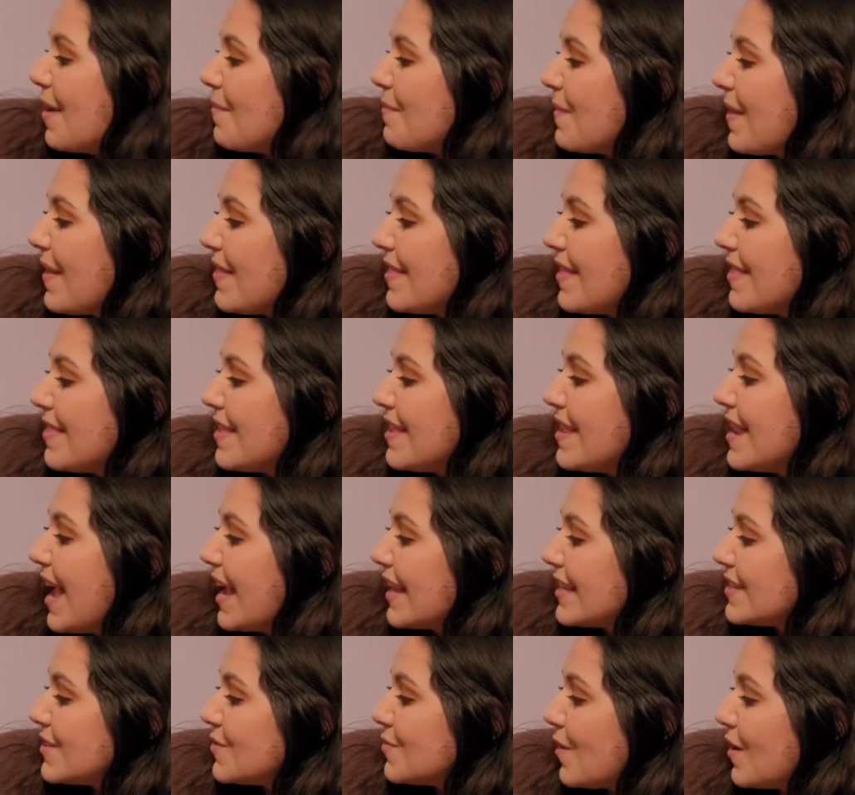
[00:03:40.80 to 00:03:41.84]
And then the
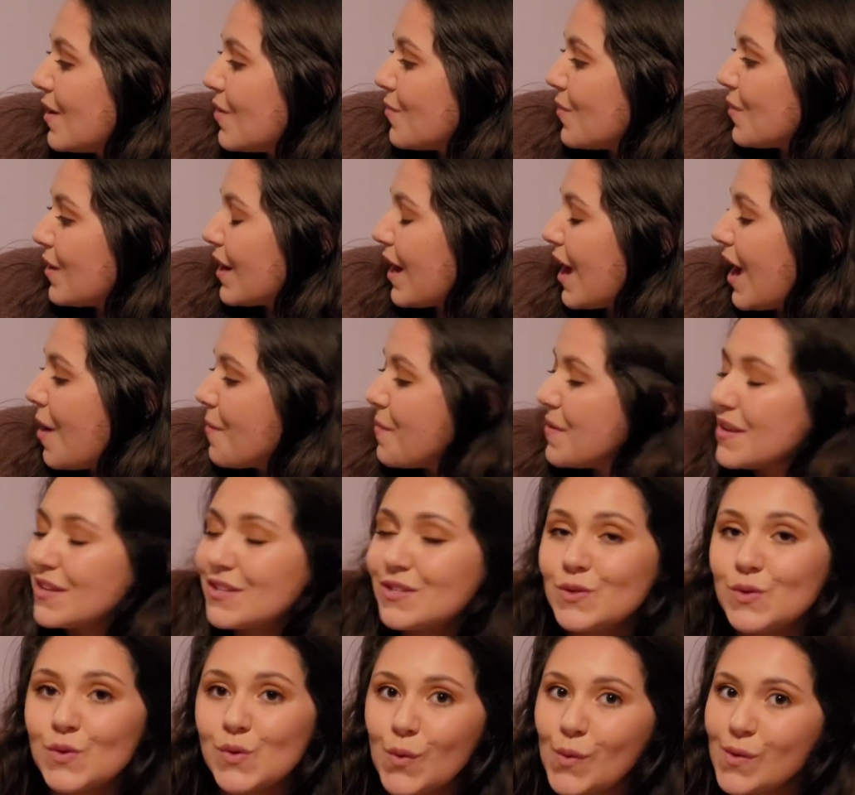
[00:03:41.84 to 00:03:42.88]
next one we're coming
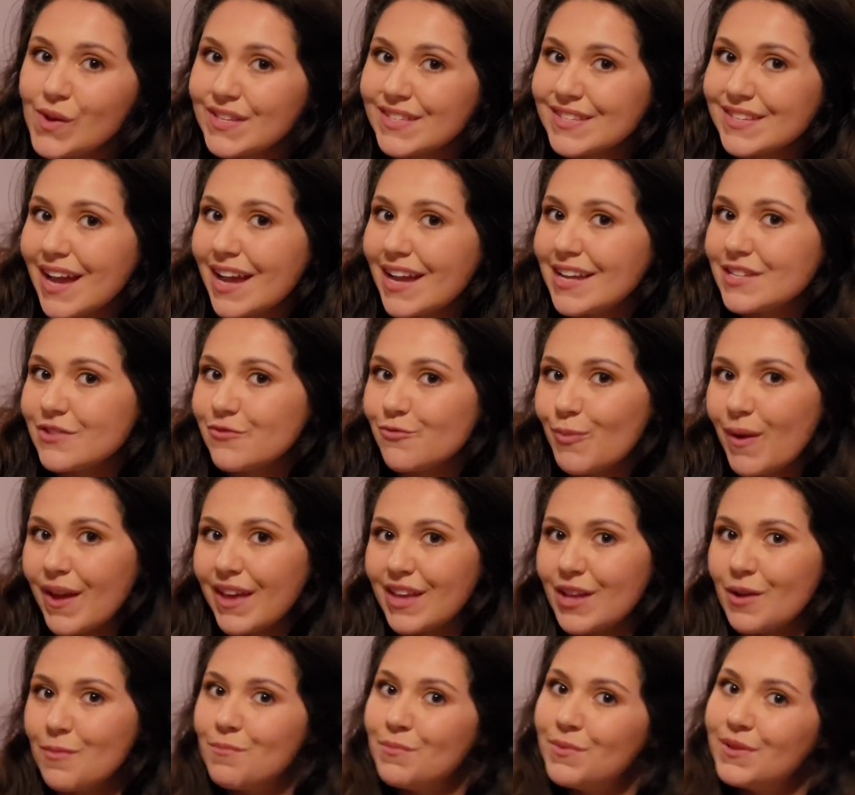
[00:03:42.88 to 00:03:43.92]
to is kind of my
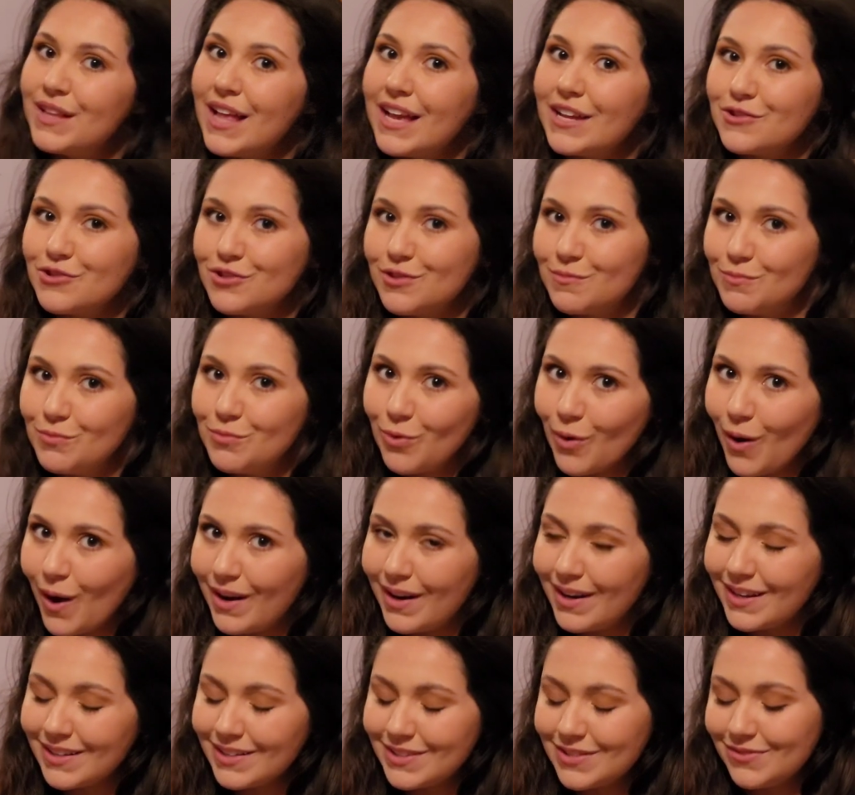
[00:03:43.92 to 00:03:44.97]
complexion
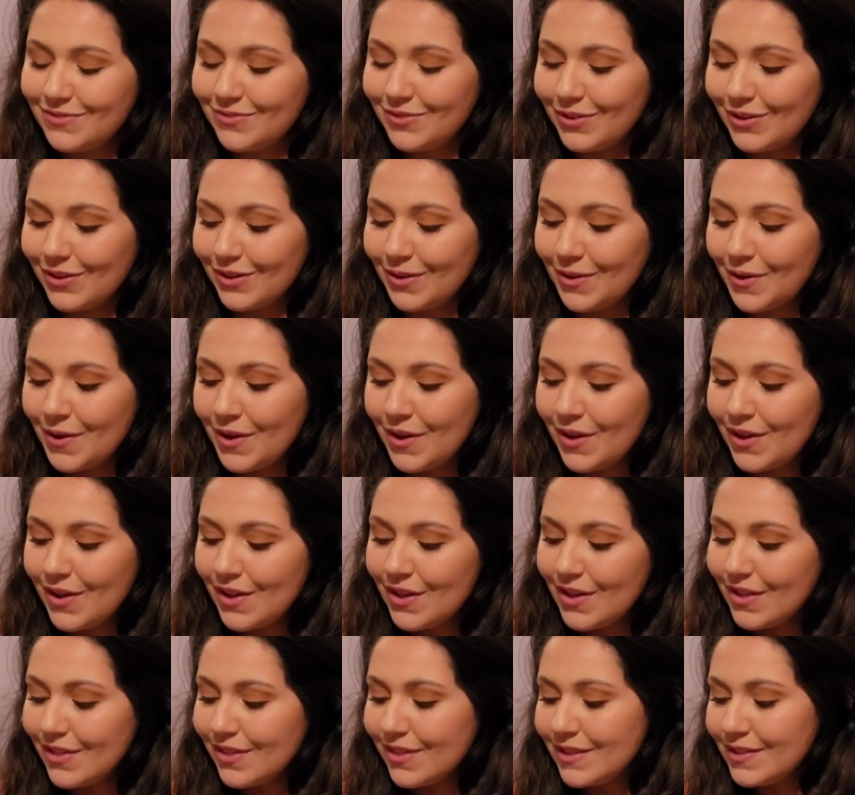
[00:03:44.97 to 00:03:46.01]
product for
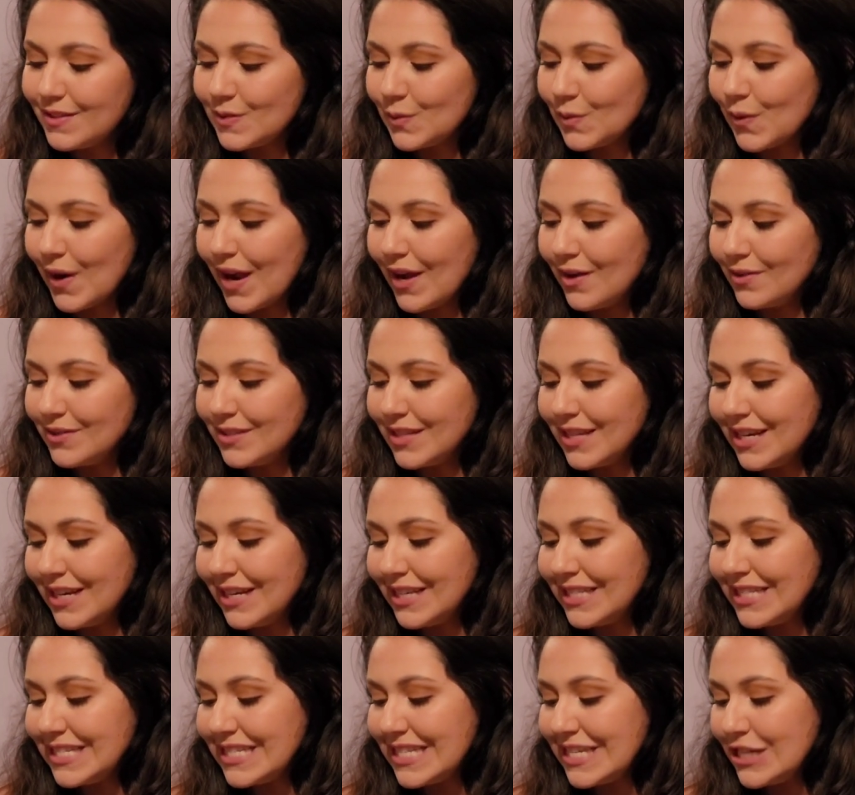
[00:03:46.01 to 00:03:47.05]
this round, and
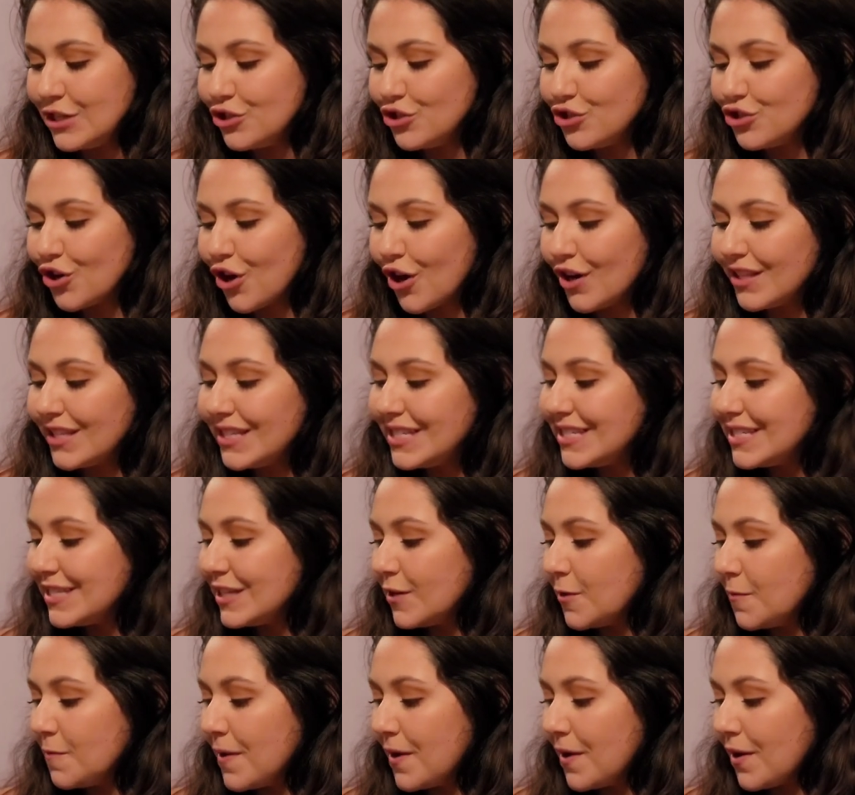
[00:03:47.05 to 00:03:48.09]
it's the Charlotte
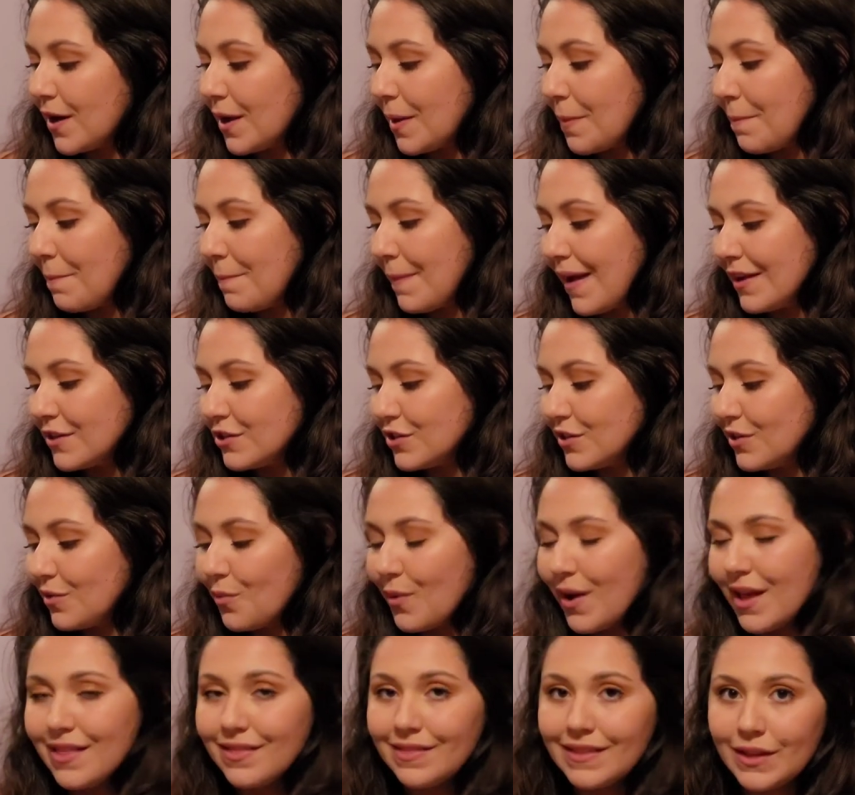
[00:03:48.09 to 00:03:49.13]
Tilbury Magic
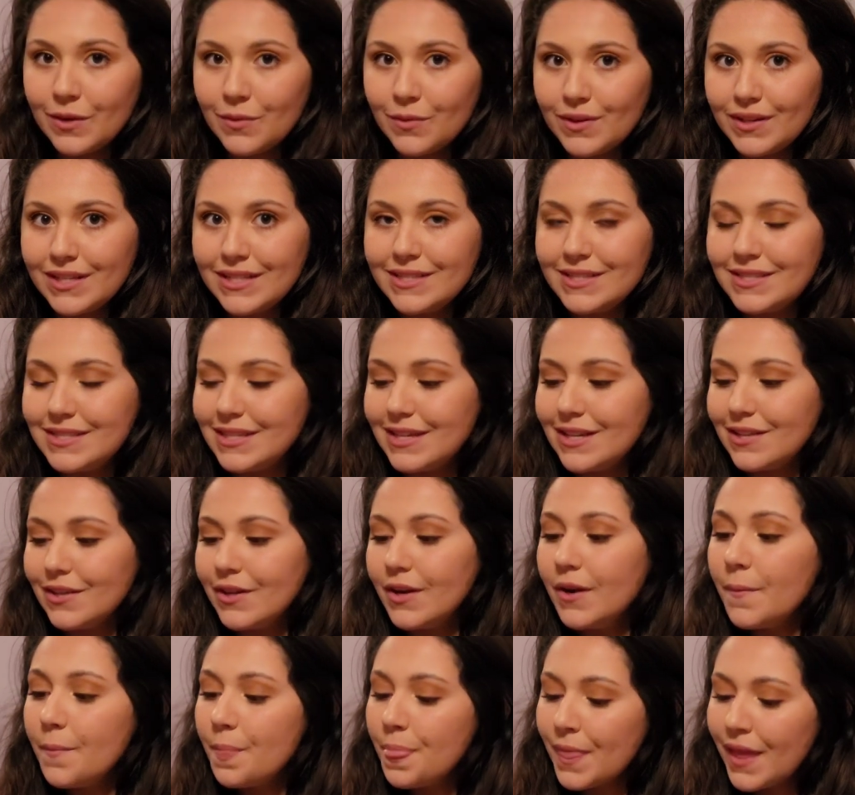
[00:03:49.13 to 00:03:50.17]
Away Liquid Concealer,